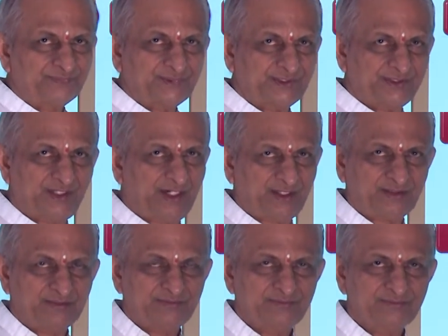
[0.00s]
Is it not?
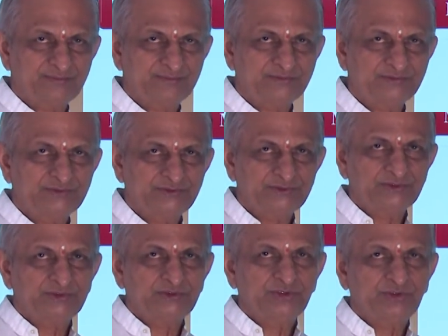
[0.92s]

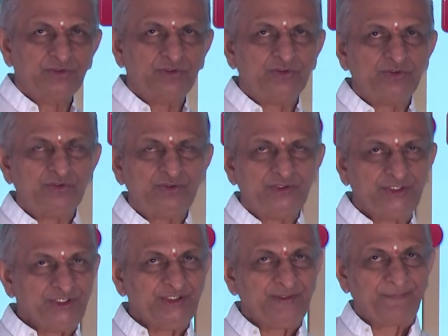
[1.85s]
So
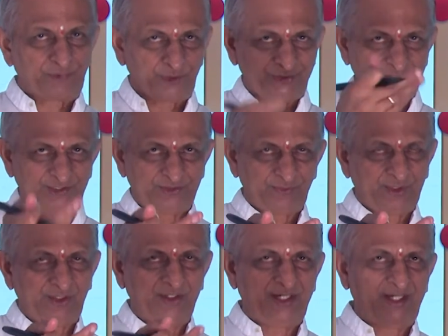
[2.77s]
in the process,
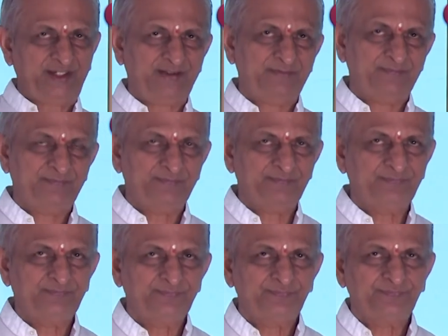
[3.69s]
what do you get?
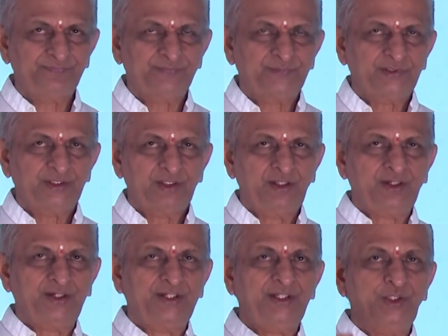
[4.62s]
You
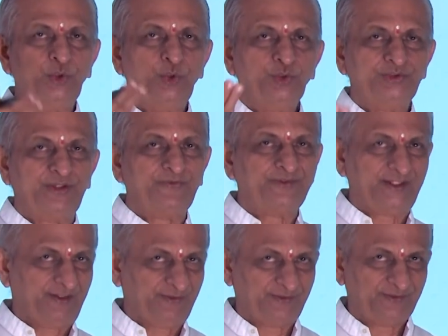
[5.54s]
get a new
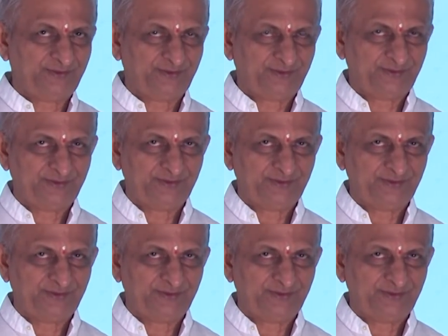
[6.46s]
substance,